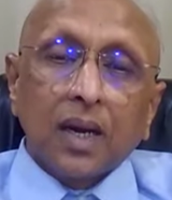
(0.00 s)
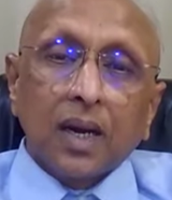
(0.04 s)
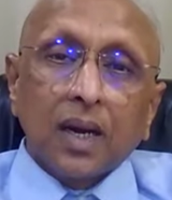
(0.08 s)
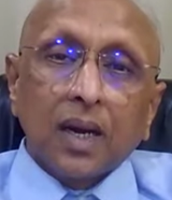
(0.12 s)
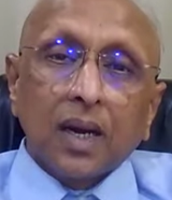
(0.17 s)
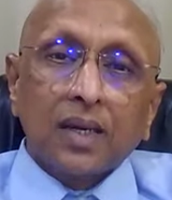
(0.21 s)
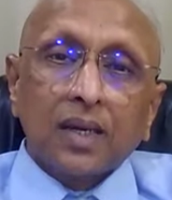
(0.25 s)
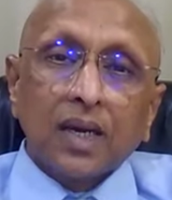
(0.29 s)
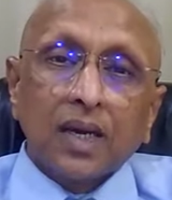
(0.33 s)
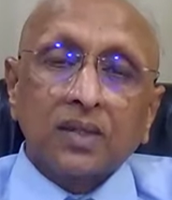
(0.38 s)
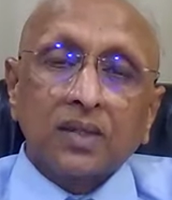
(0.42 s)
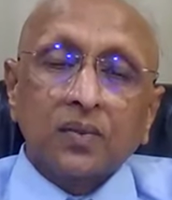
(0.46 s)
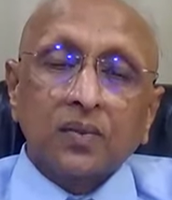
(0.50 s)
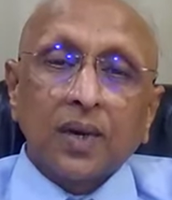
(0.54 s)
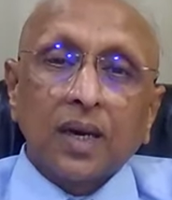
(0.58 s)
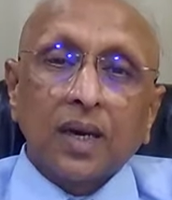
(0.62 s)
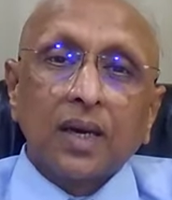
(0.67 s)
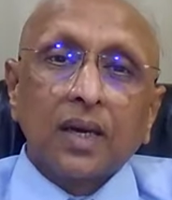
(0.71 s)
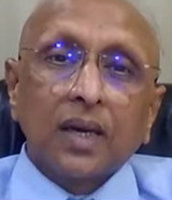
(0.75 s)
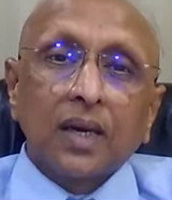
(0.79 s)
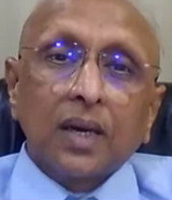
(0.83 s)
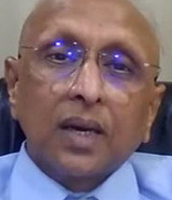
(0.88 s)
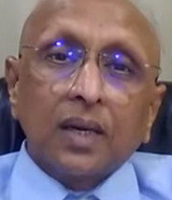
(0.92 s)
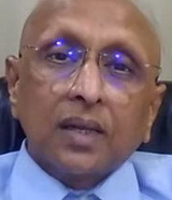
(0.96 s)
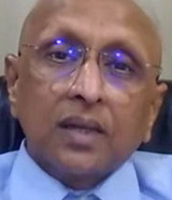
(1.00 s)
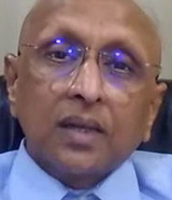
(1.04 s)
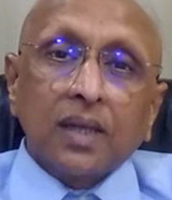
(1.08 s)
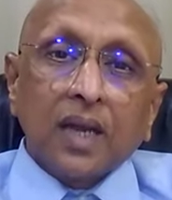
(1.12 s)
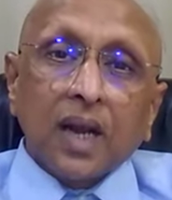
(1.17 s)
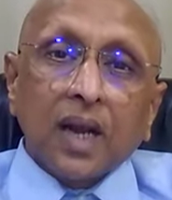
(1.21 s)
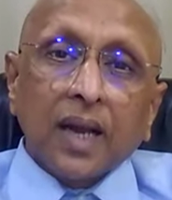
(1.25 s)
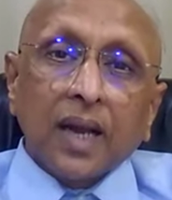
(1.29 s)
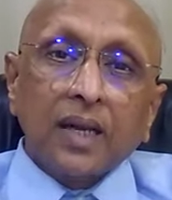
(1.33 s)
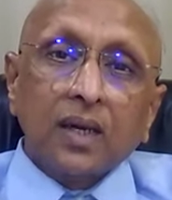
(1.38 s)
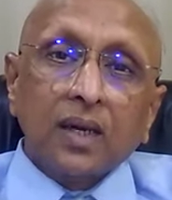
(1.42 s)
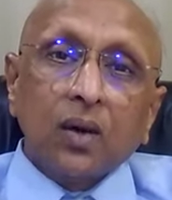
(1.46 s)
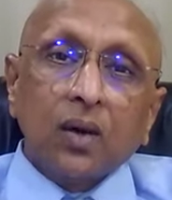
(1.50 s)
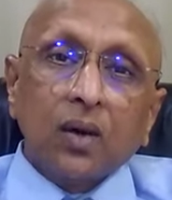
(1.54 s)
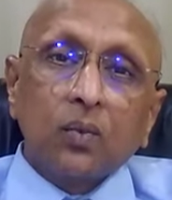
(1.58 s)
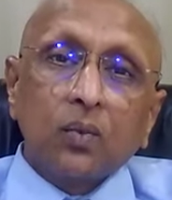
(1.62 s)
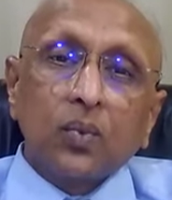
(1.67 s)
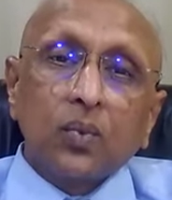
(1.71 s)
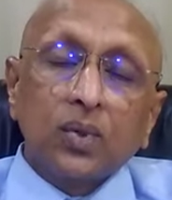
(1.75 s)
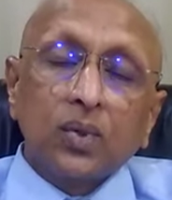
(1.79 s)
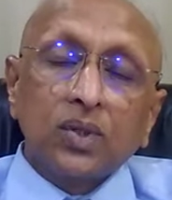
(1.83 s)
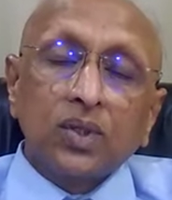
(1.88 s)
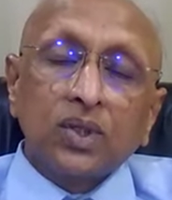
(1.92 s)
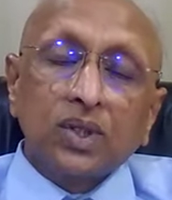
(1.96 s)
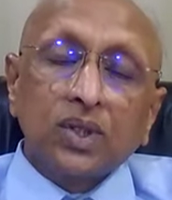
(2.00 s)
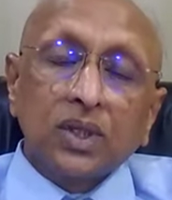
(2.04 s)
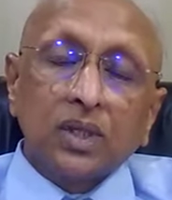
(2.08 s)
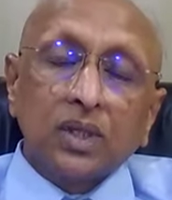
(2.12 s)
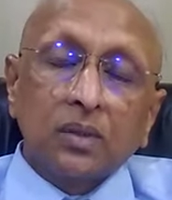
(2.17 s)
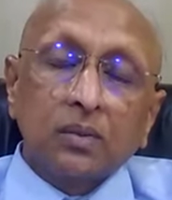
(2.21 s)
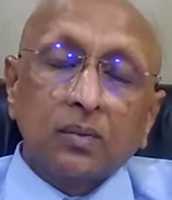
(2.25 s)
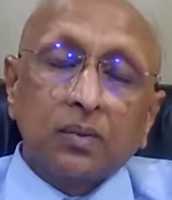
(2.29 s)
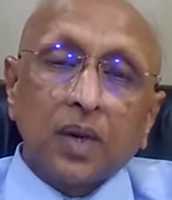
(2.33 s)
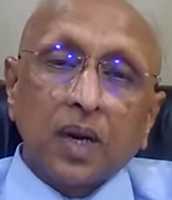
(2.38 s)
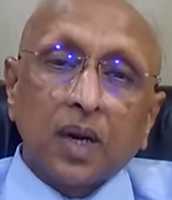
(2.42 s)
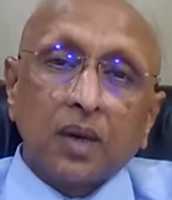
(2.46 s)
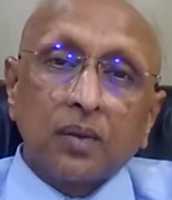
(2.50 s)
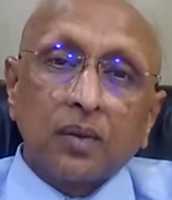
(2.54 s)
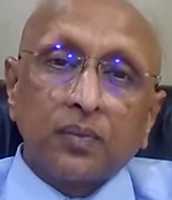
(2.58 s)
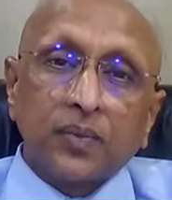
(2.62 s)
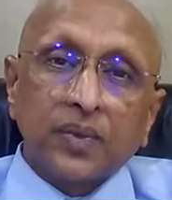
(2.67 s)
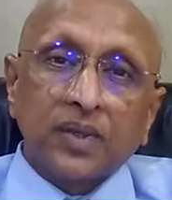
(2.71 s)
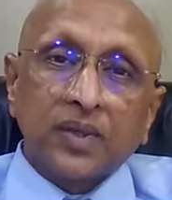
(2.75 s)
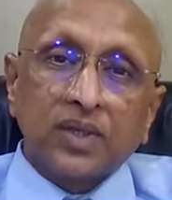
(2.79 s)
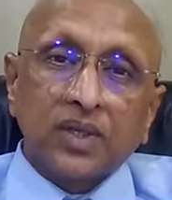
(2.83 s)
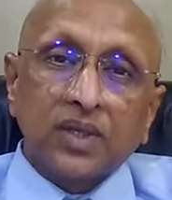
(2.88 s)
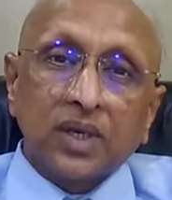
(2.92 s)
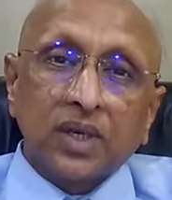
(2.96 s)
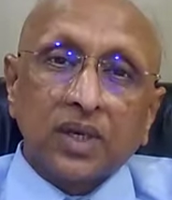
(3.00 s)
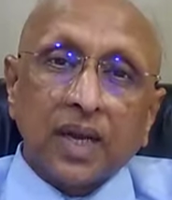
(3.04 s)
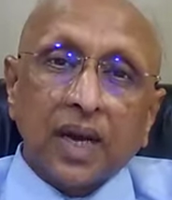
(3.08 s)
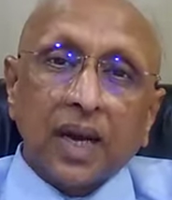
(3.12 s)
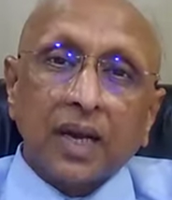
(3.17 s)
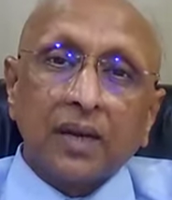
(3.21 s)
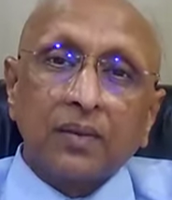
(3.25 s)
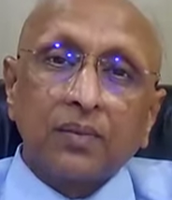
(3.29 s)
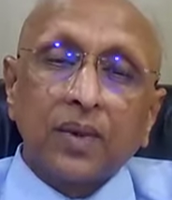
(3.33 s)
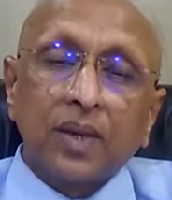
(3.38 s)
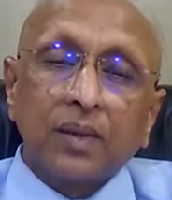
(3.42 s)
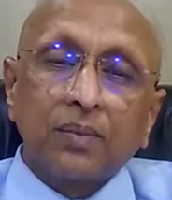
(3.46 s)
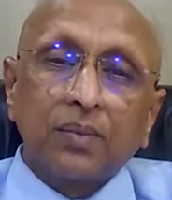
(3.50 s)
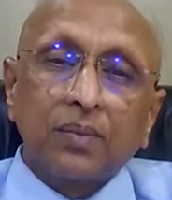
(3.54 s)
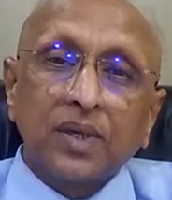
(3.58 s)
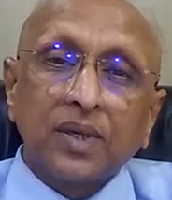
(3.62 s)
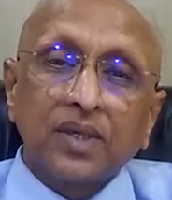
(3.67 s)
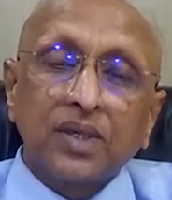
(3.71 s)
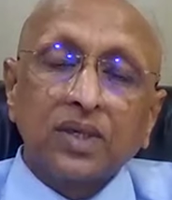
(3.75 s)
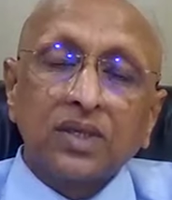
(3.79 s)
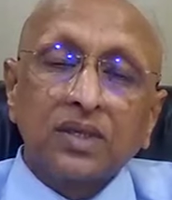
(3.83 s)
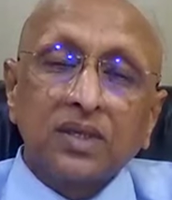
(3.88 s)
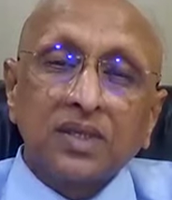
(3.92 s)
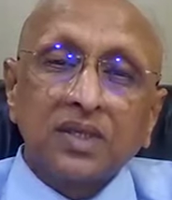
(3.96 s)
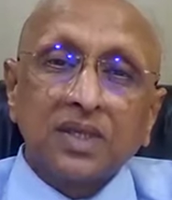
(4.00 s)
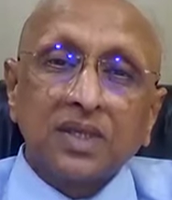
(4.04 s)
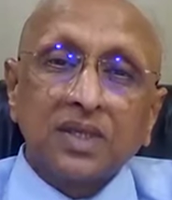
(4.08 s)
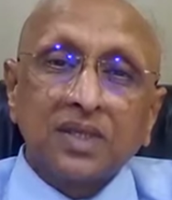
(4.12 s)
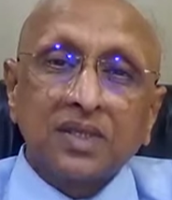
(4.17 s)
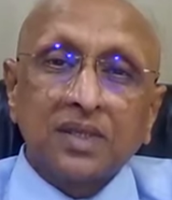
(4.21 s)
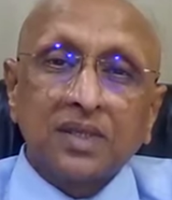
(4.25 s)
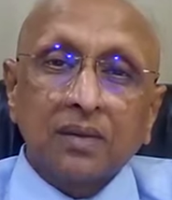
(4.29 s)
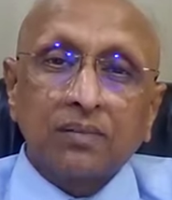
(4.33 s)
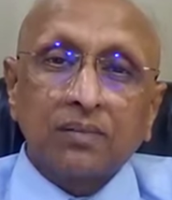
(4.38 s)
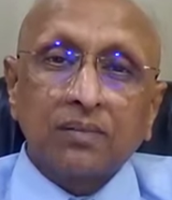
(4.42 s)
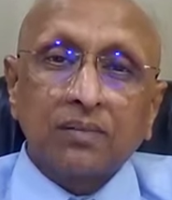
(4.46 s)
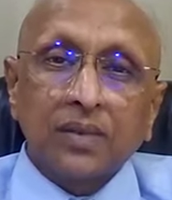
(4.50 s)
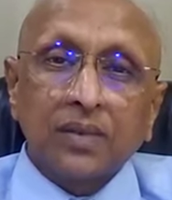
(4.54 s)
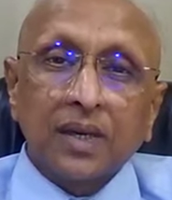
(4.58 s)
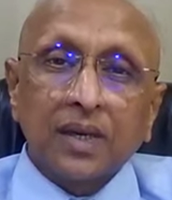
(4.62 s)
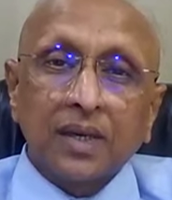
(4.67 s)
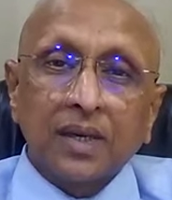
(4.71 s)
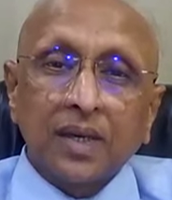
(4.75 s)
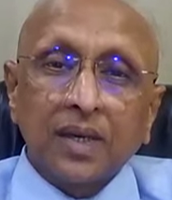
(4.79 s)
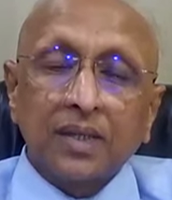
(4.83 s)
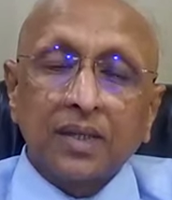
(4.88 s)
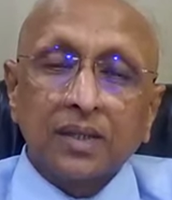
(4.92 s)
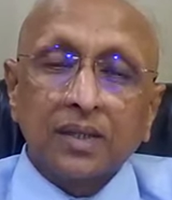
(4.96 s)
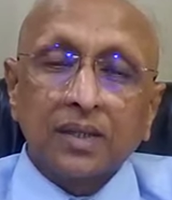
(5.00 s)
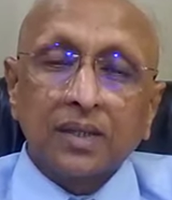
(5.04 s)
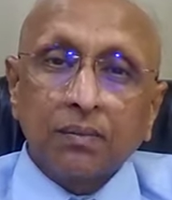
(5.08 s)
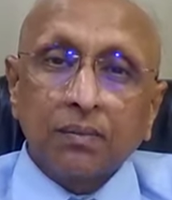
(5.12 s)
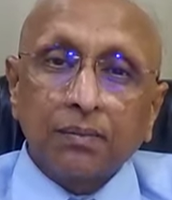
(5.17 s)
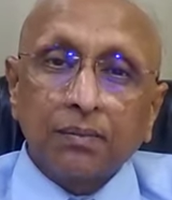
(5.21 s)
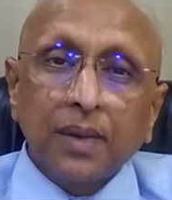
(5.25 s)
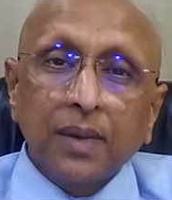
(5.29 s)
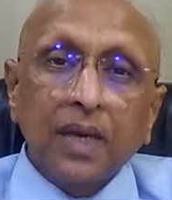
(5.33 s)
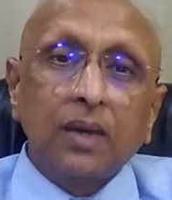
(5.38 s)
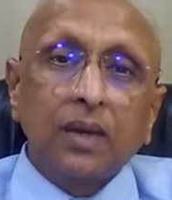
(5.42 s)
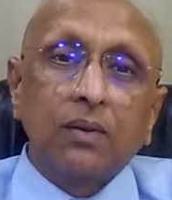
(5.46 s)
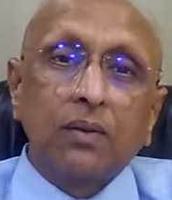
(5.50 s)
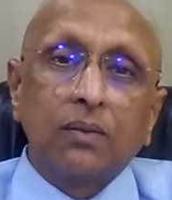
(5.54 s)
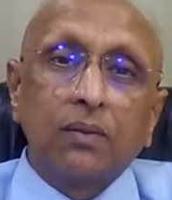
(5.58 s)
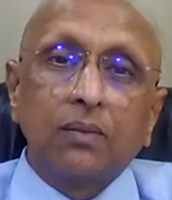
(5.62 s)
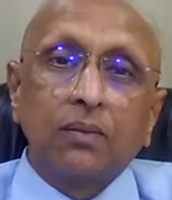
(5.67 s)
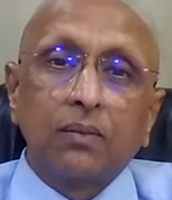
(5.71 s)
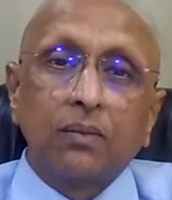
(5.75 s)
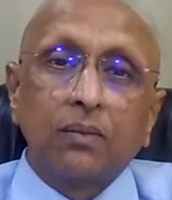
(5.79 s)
and that's why the lying down position blood pressure, and when patient sits up, there is a big